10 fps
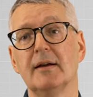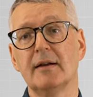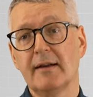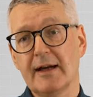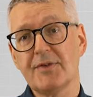
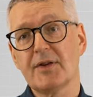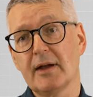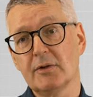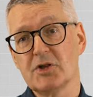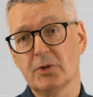
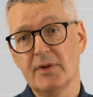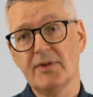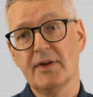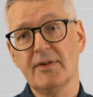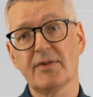Lifestyle
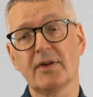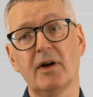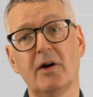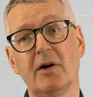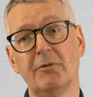choices
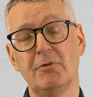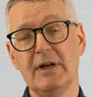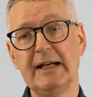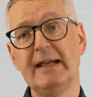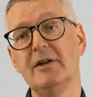are
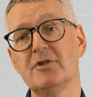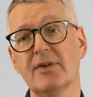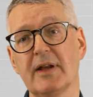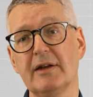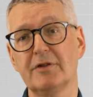really
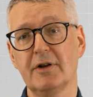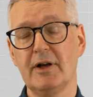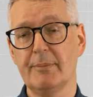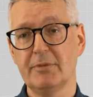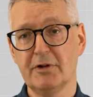interesting for a
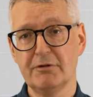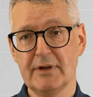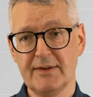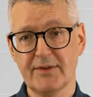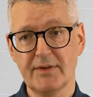number of
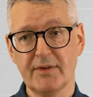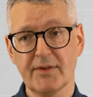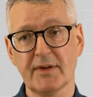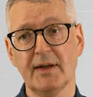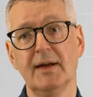
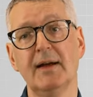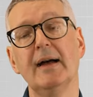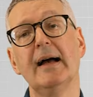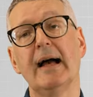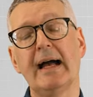reasons,
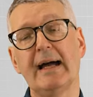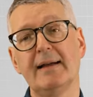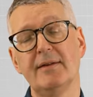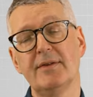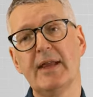
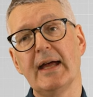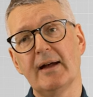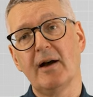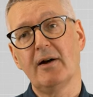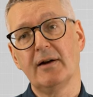and they
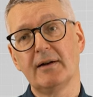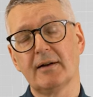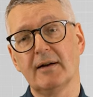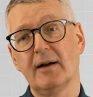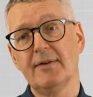are,
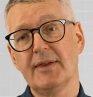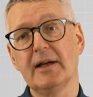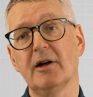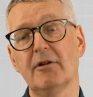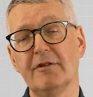I
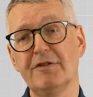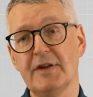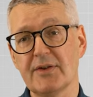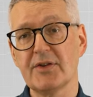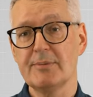think, are a
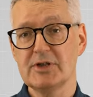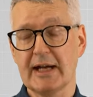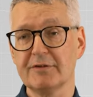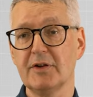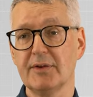fit
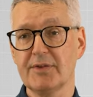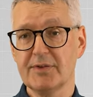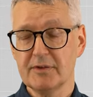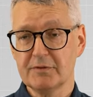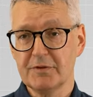subject for,
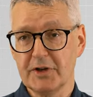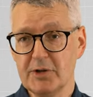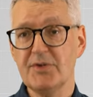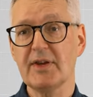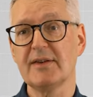for
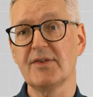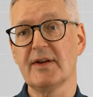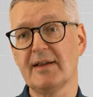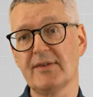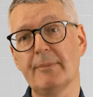using as an
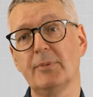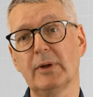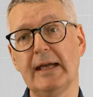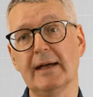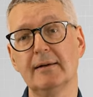example
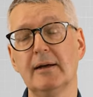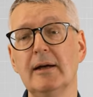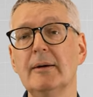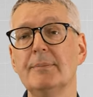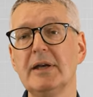here
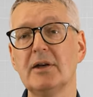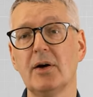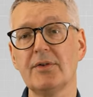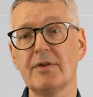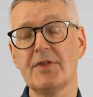
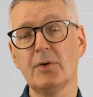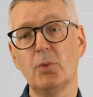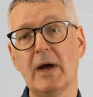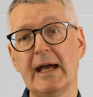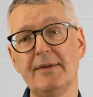because of the
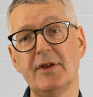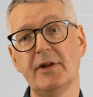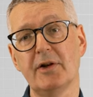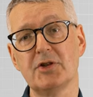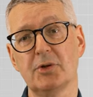way that
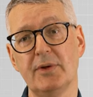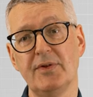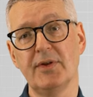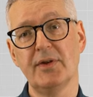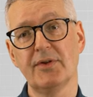our
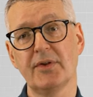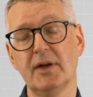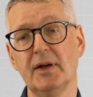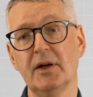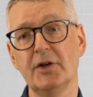choices
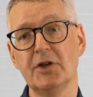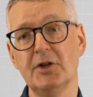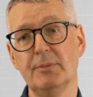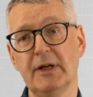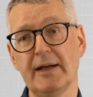
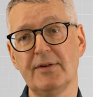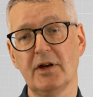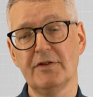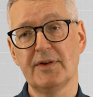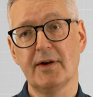accumulate
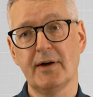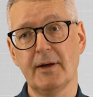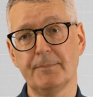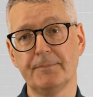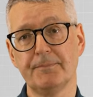over time.